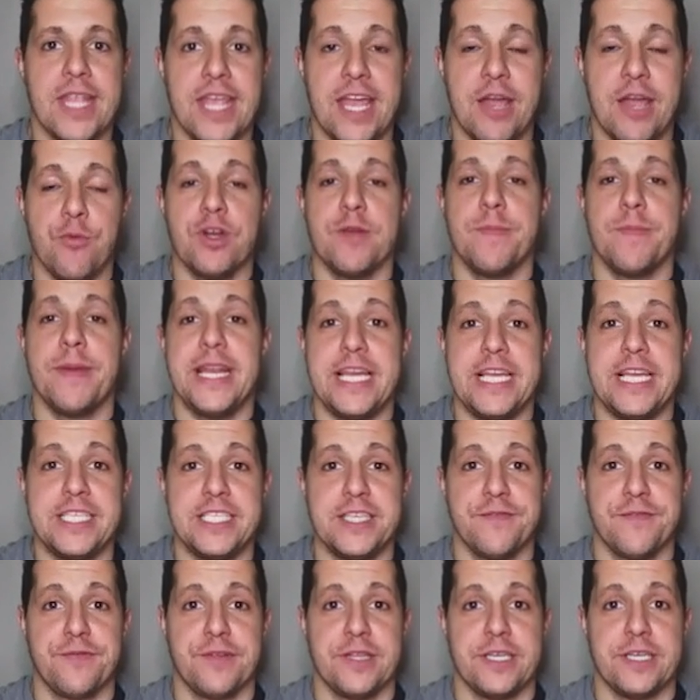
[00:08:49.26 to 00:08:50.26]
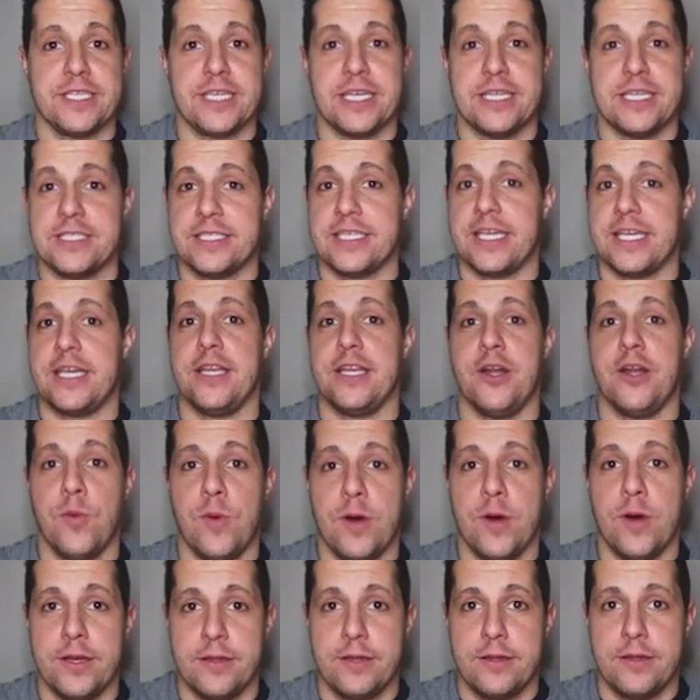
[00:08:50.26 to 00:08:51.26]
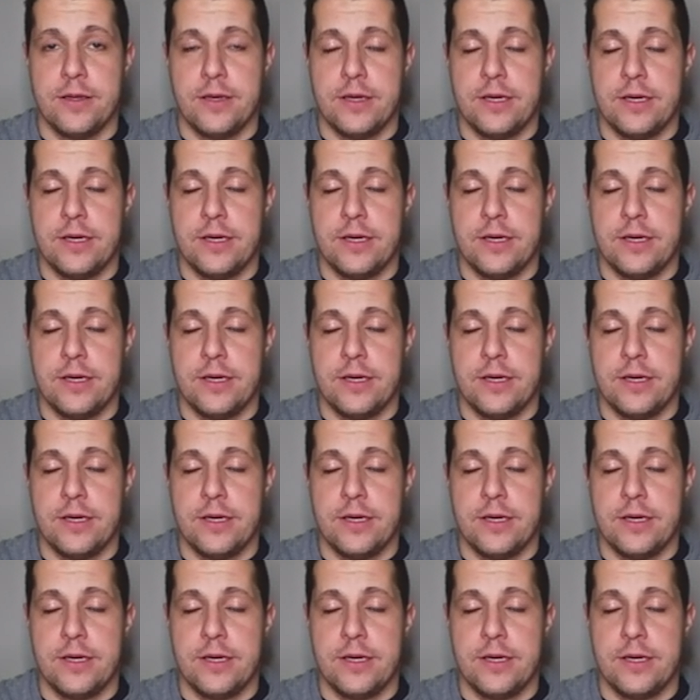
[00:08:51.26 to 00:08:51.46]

It would have been easy for this kid to say, you know what?